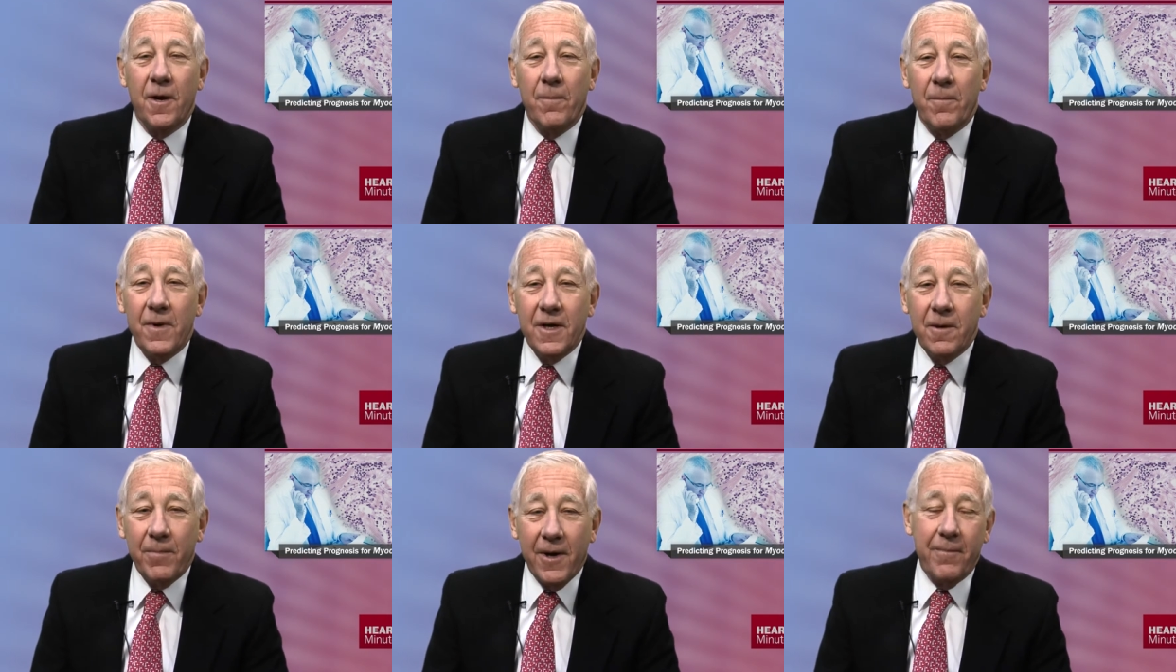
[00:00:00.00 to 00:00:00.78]

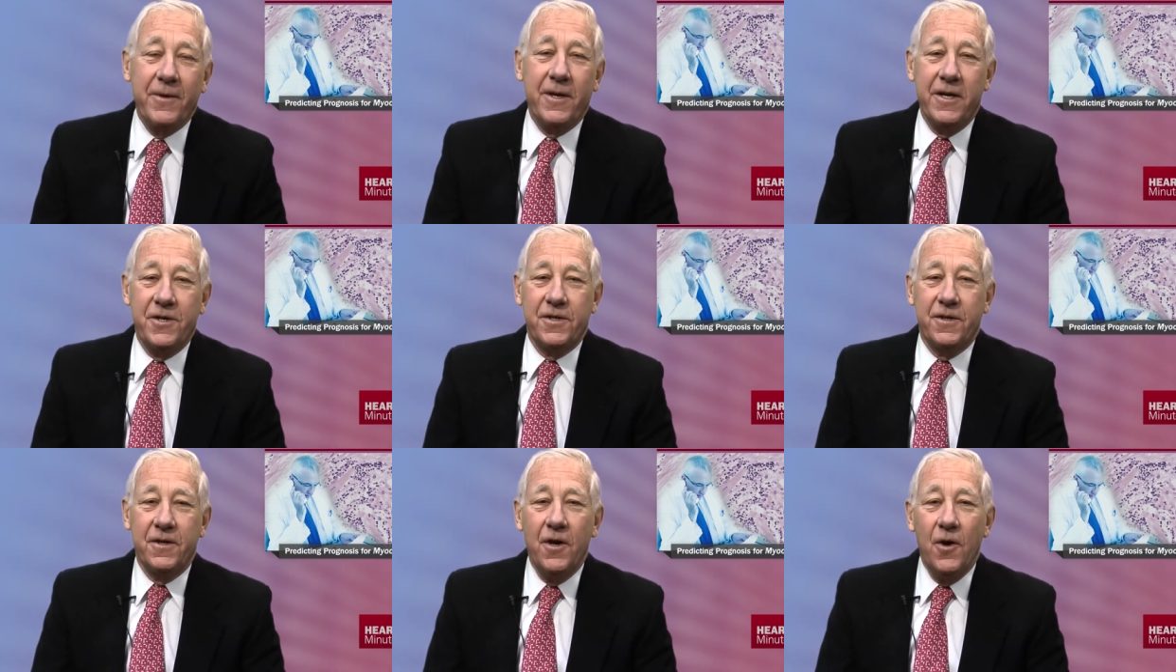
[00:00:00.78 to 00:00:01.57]
Among a
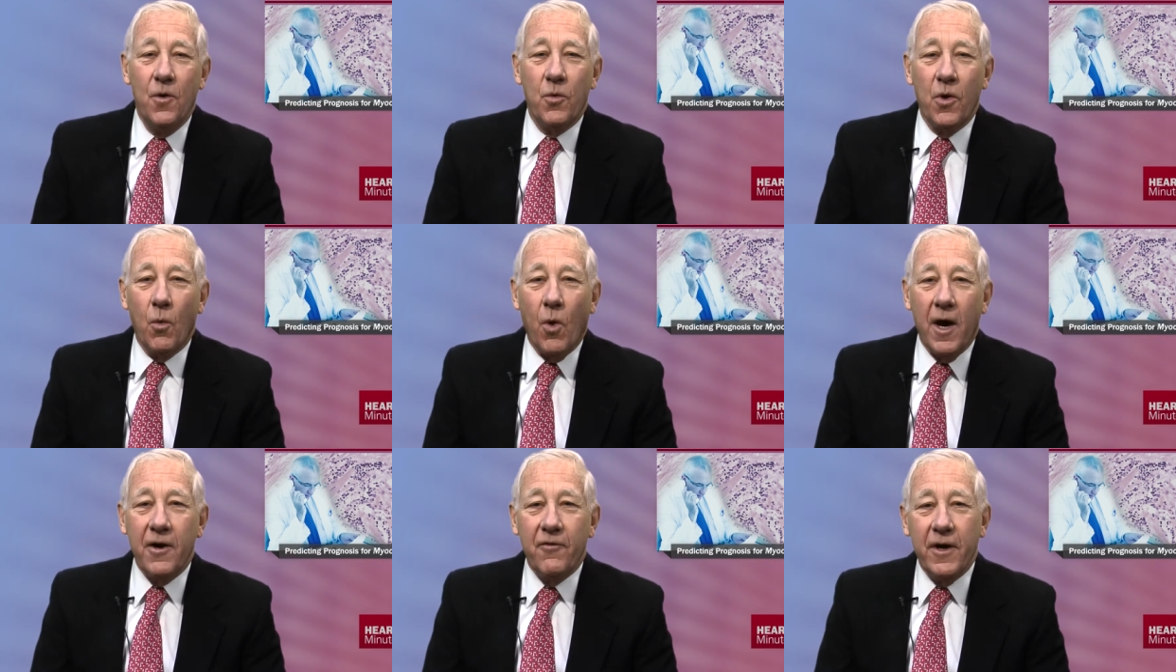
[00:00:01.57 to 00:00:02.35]
population with a
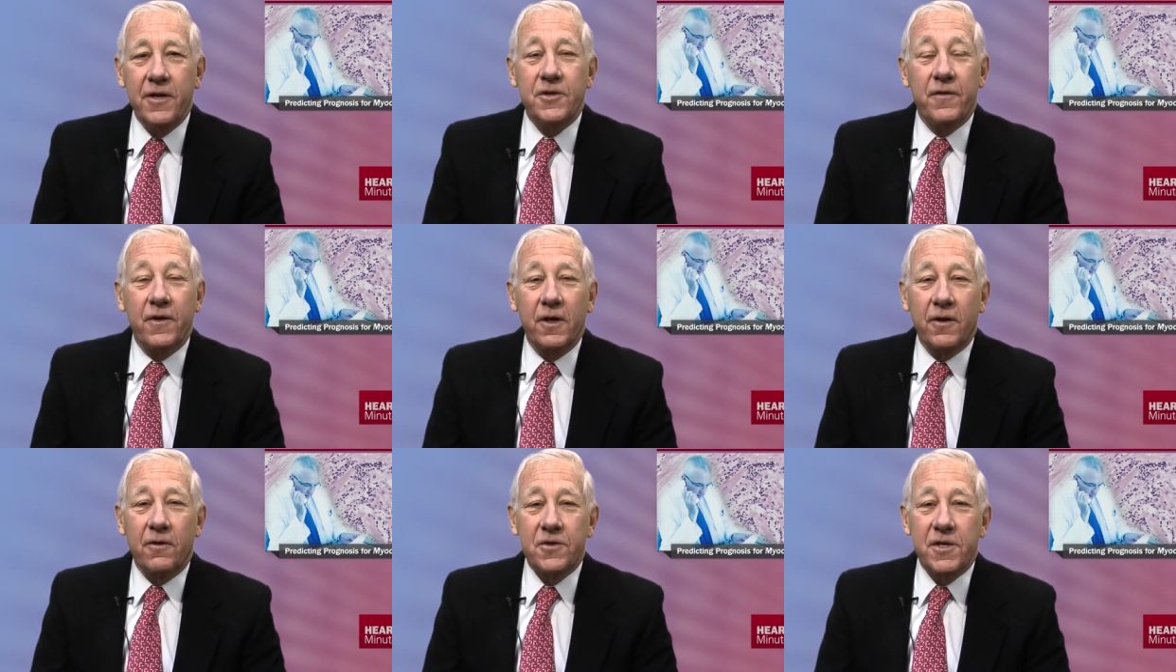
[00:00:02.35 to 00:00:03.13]
wide range of
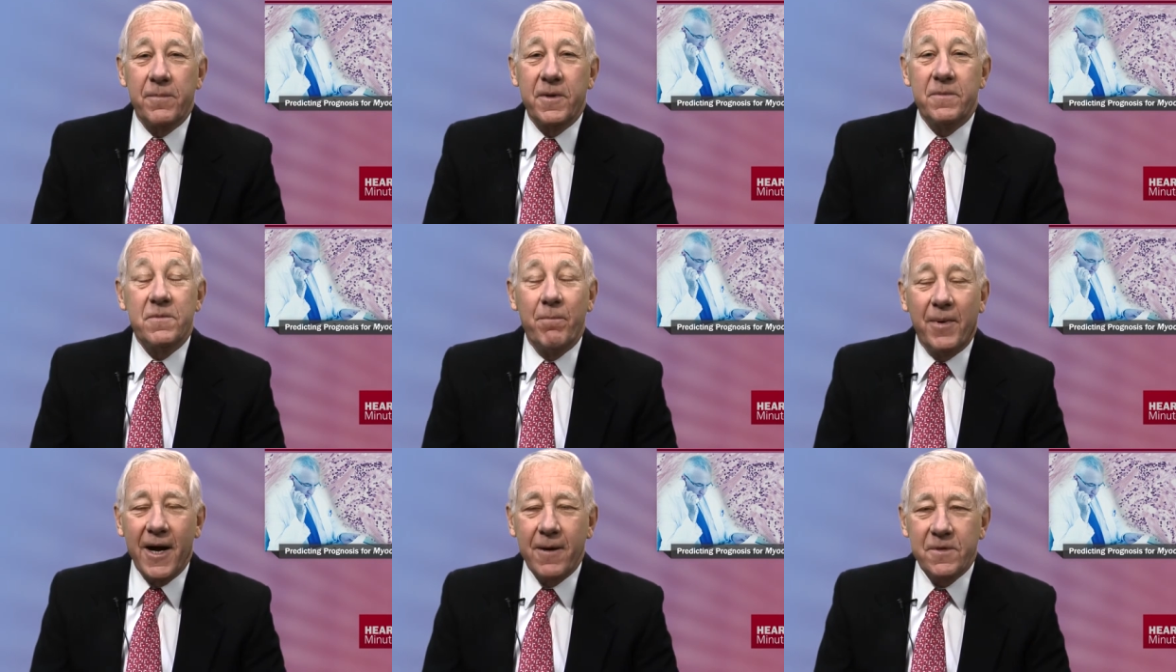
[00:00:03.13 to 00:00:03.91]
clinical symptoms,
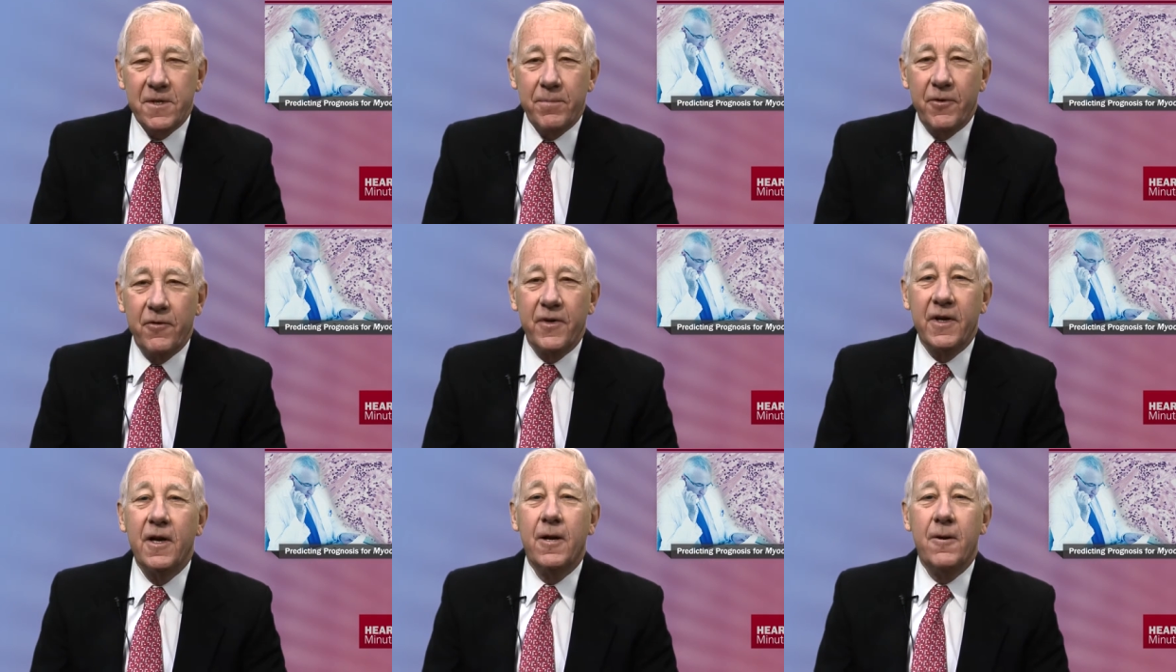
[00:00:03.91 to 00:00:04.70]
biopsy
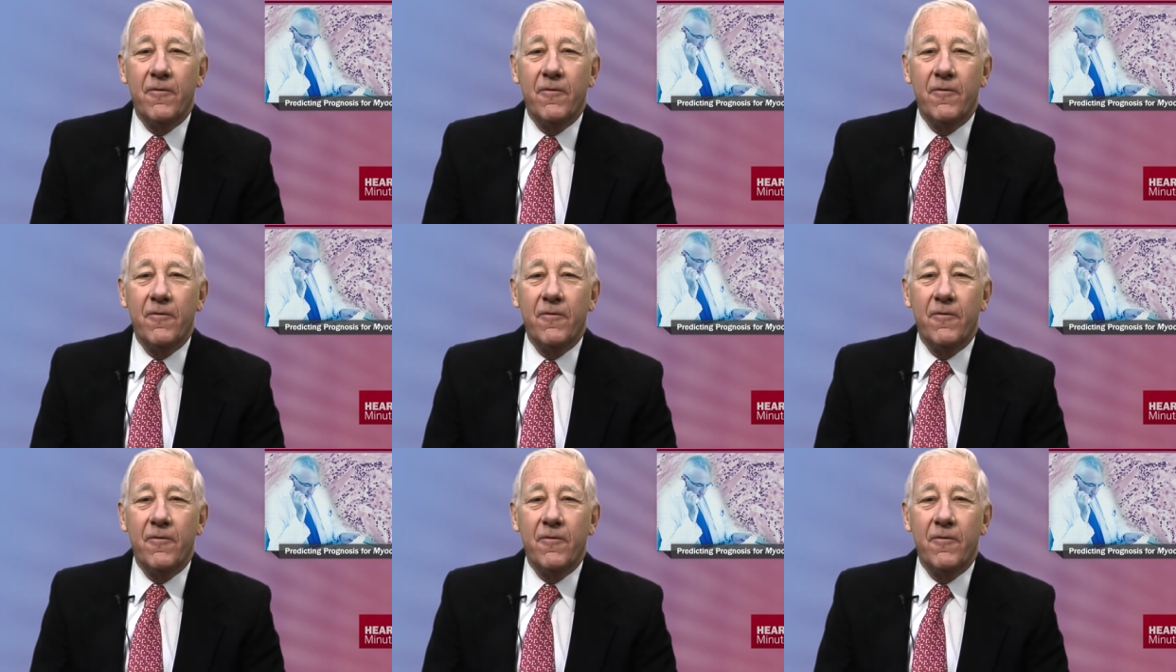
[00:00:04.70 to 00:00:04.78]
proving